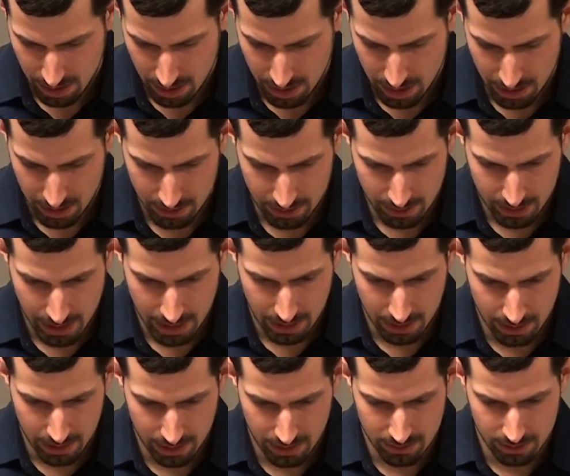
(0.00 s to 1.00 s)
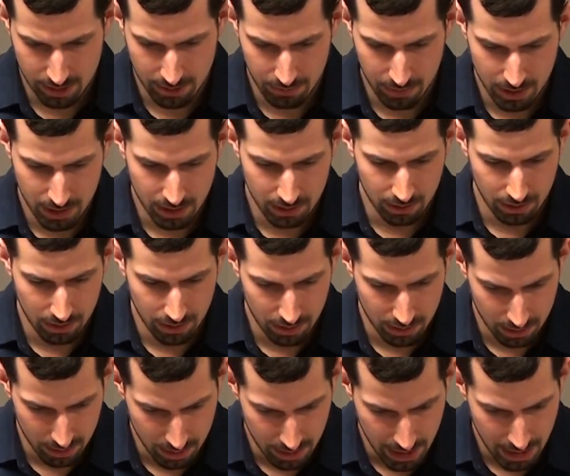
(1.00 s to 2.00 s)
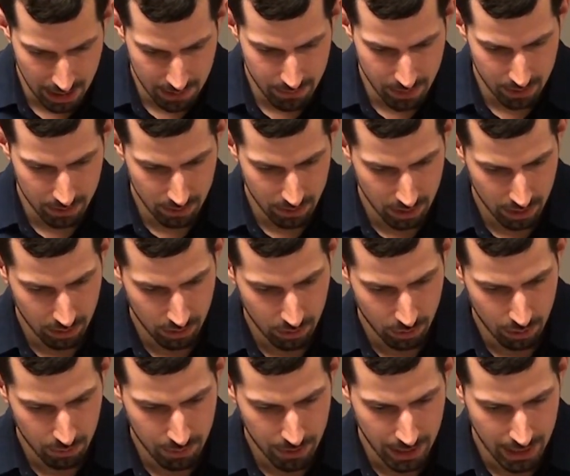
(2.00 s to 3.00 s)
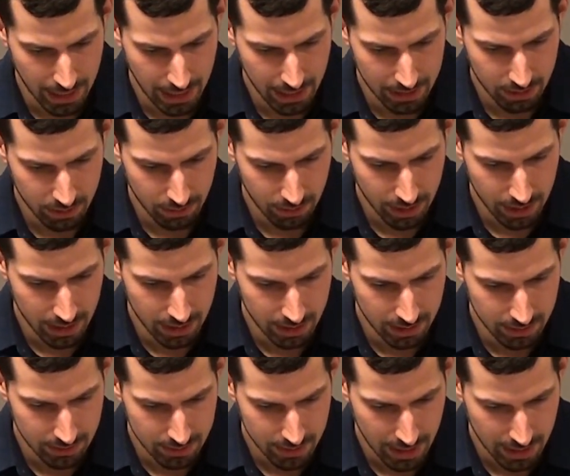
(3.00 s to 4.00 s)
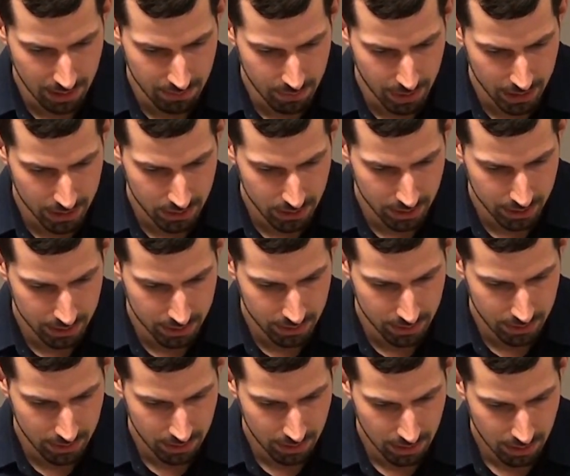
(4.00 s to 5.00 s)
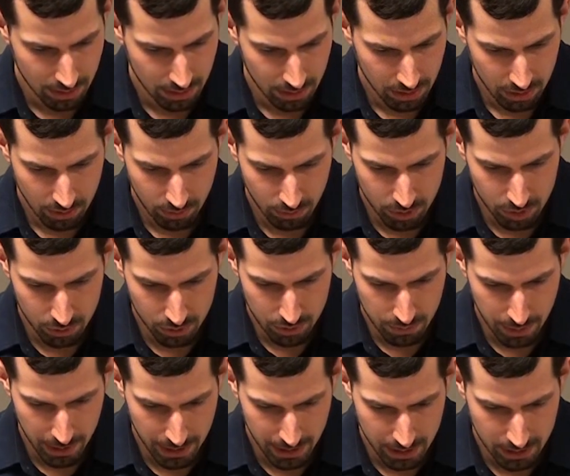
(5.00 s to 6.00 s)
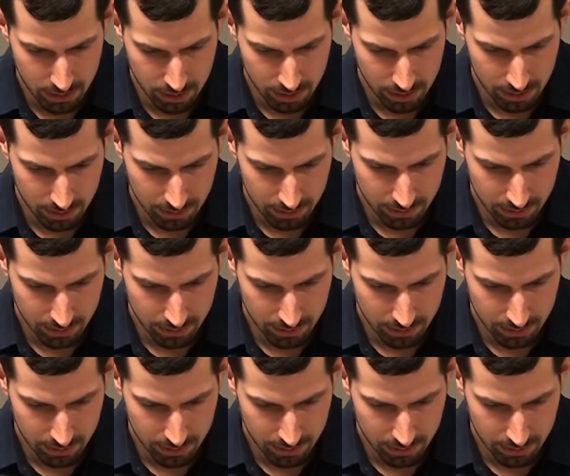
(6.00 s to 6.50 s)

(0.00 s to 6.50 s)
And inside of this, I'm going to name it the group that I had created inside of Matrix, which was page.